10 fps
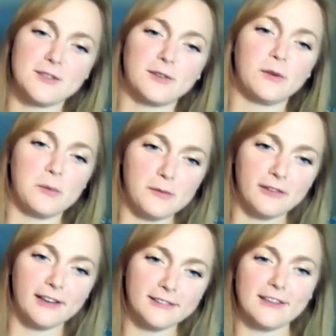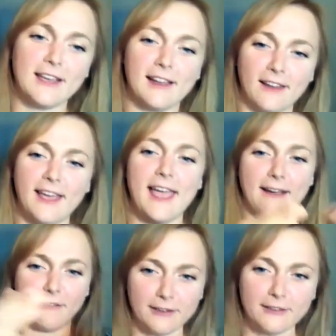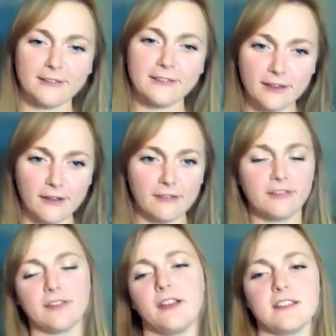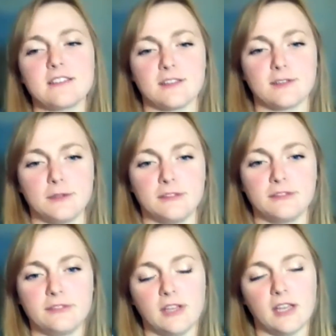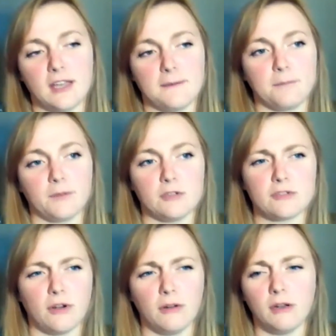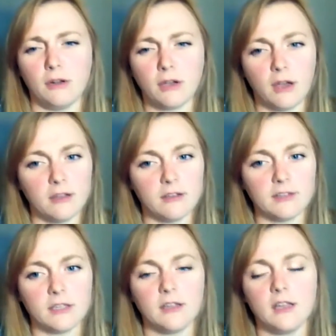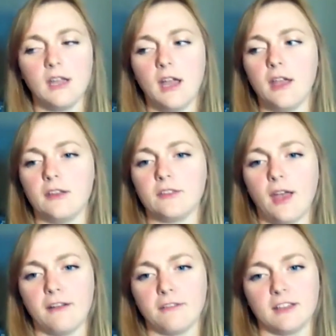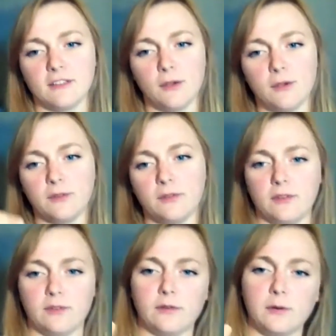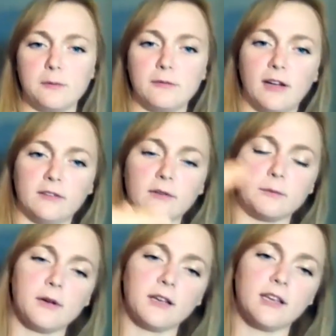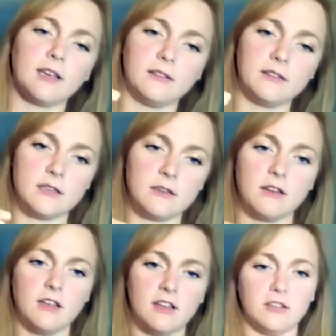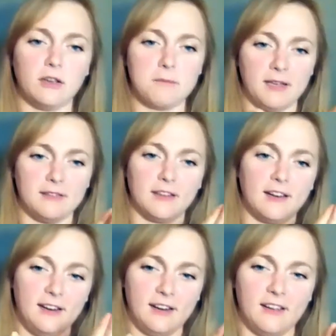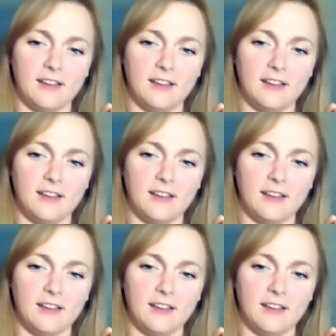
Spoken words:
to supervisor, you get like areas of site to sort of control and look over. So having those assistant supervisors working under you, you can basically